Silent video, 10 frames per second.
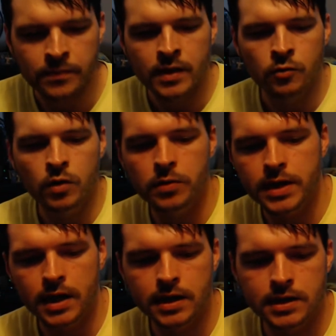what we
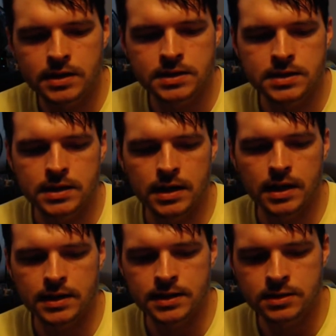got is,
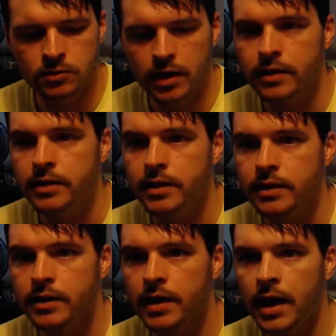this is who I think.
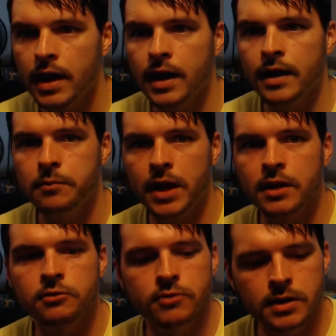My
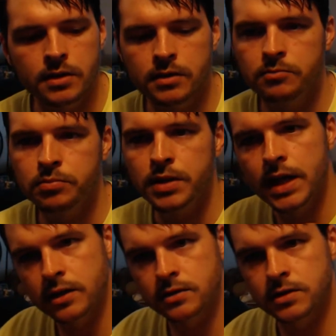3
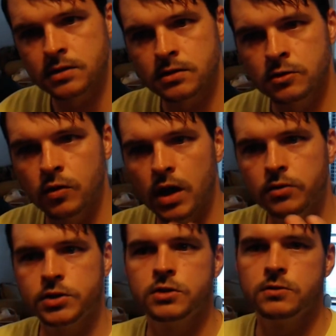players who I
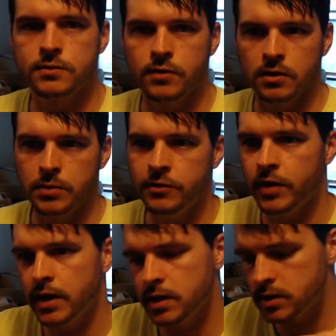would choose from, if
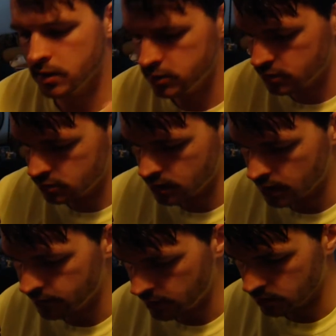Ayton and Doncic are not
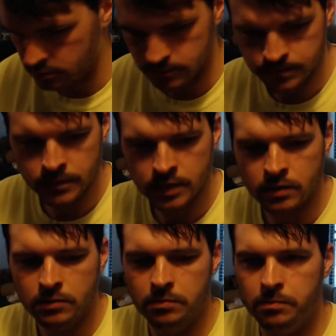available:
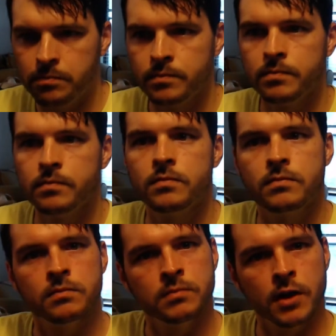
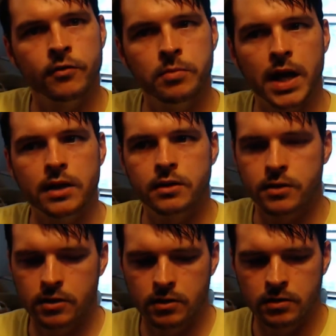Marvin Bagley
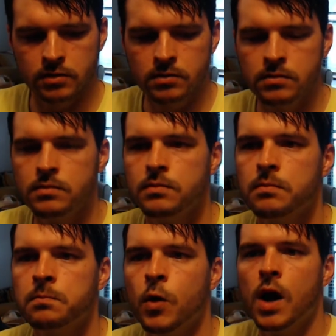III,
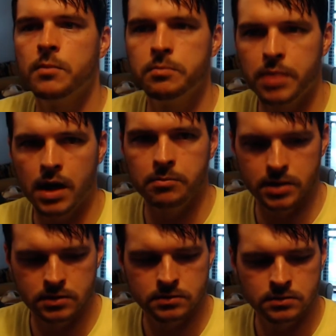Mohamed
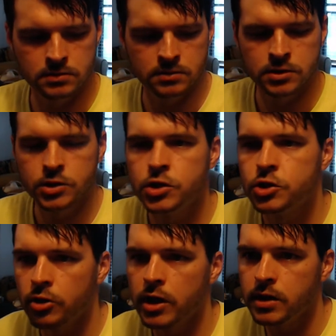Bamba,
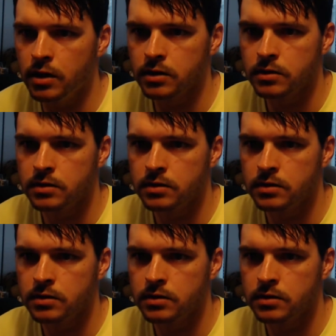Trae Young.